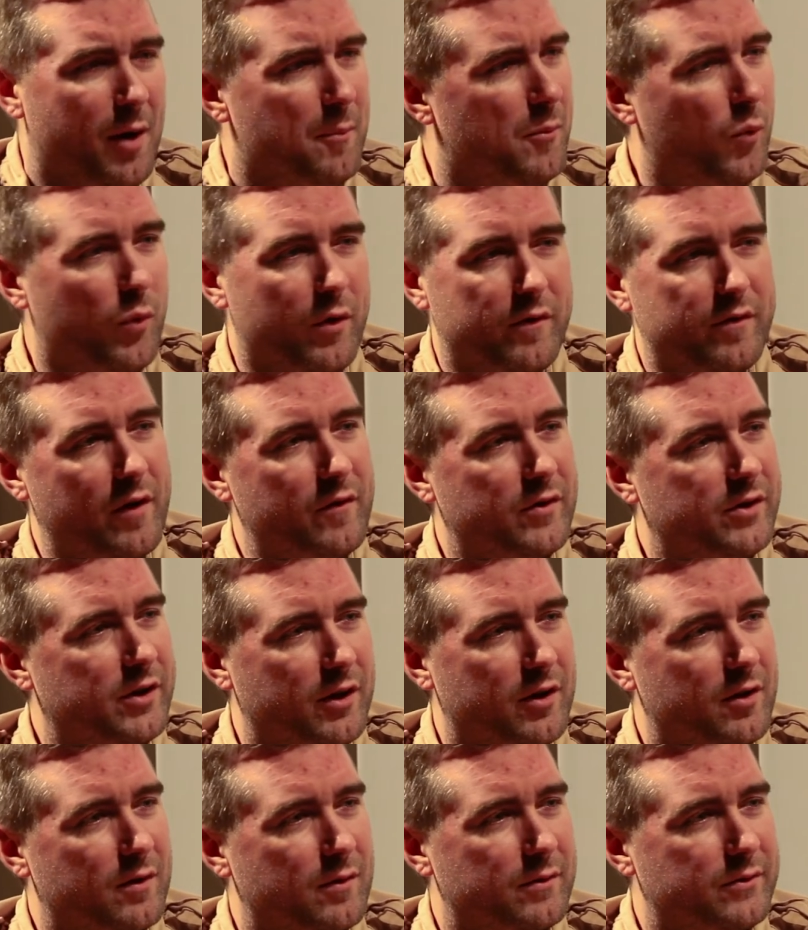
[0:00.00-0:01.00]
we've never done
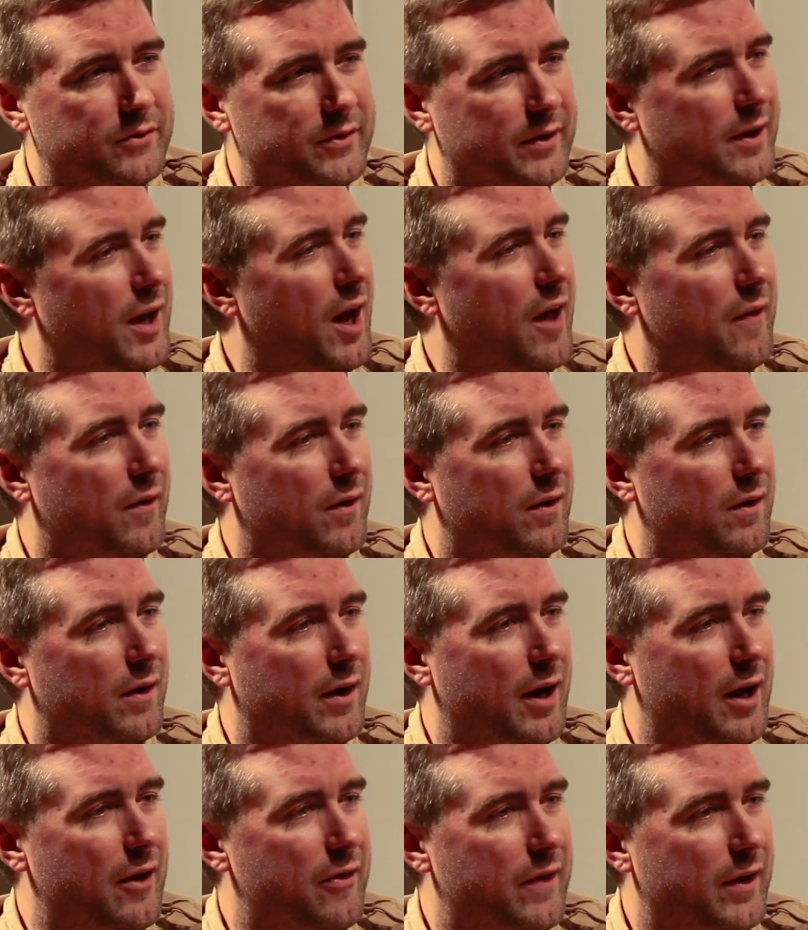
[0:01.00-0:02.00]
it together,
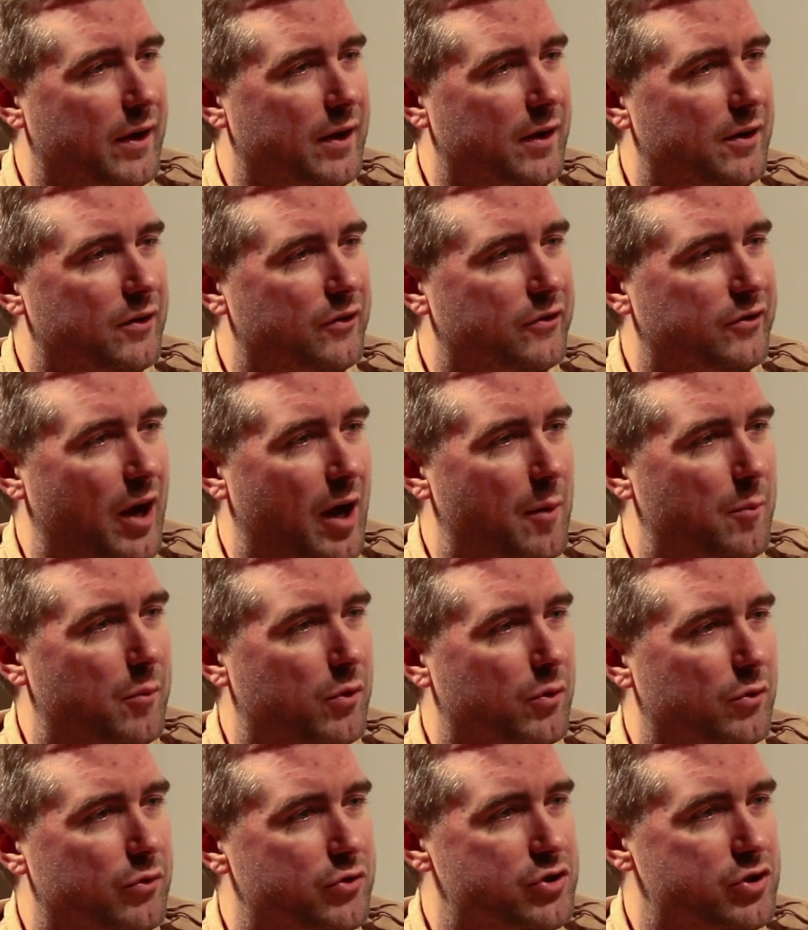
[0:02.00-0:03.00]
and I think an
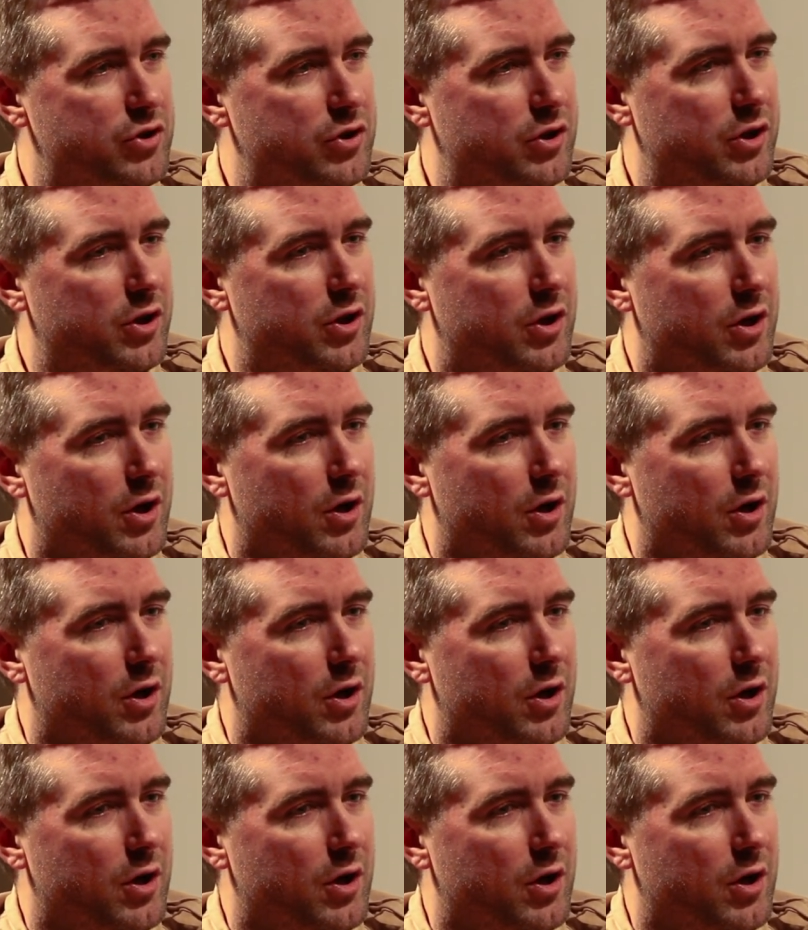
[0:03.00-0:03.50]
ensemble should